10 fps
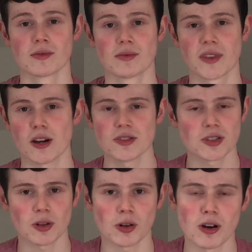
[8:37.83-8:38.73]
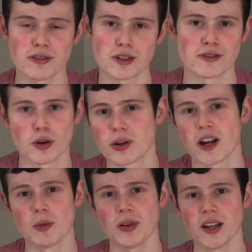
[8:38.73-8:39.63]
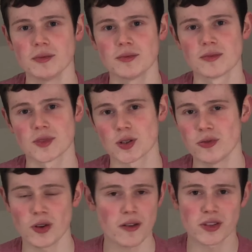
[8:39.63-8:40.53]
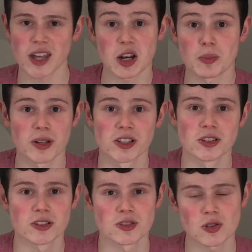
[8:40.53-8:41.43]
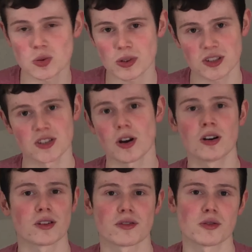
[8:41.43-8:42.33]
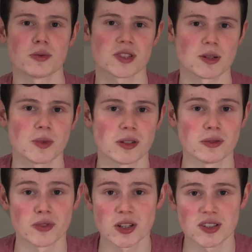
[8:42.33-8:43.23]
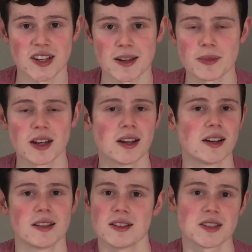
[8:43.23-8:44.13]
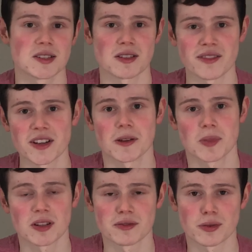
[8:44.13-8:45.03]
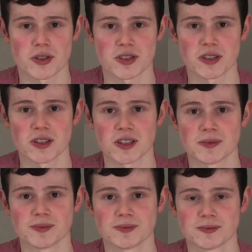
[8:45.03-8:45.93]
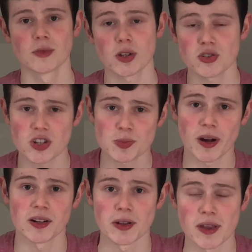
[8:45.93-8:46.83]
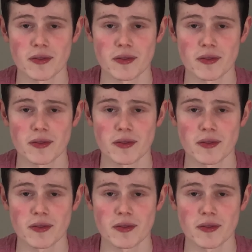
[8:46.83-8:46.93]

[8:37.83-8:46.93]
They also don't offer a phone helpline, so if you ever get in a pickle and you just want to talk it through with someone in real time, this isn't available unfortunately. On Trustpilot, they have